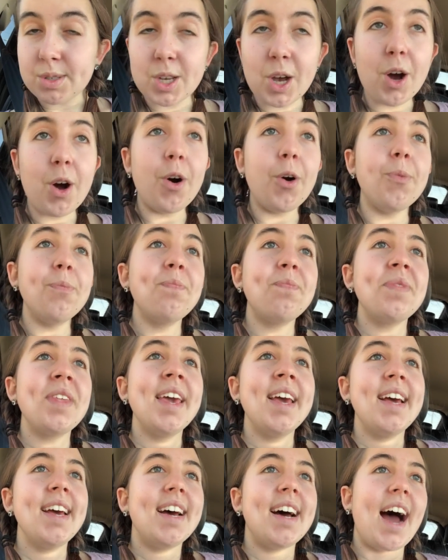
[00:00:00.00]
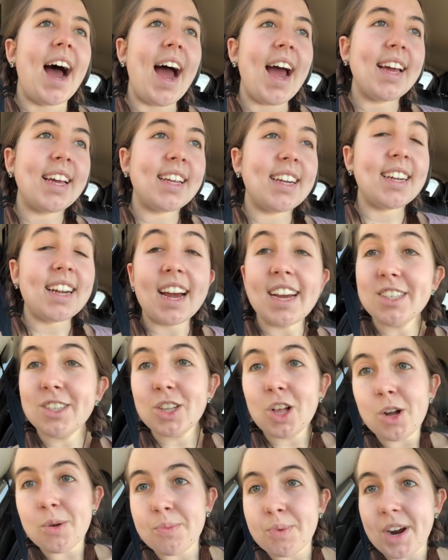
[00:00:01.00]
So I get a nice
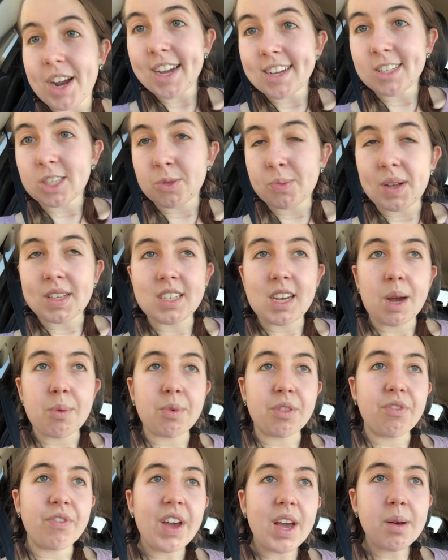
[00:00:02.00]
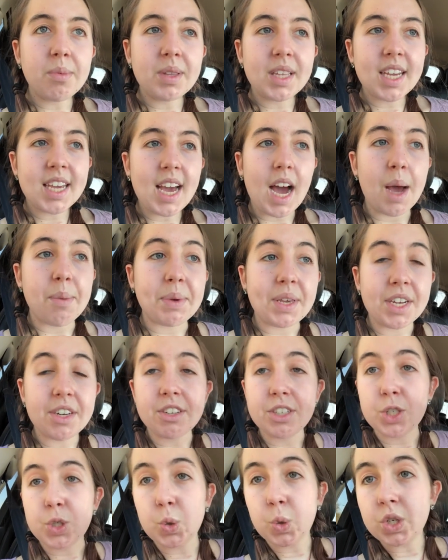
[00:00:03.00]
long break to spend time with family. I'm
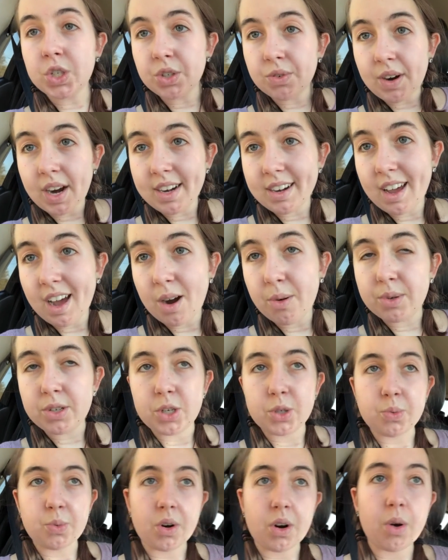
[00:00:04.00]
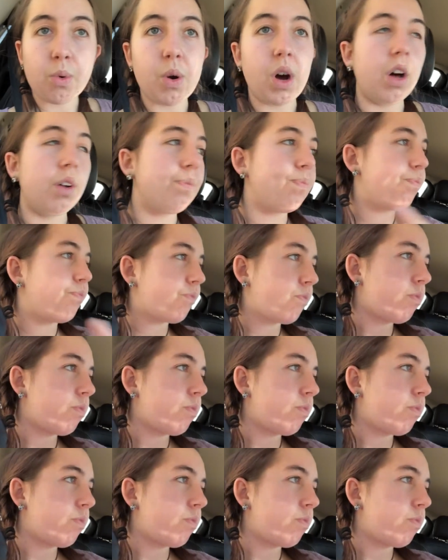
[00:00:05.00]
here in Georgia right now, which is where, well,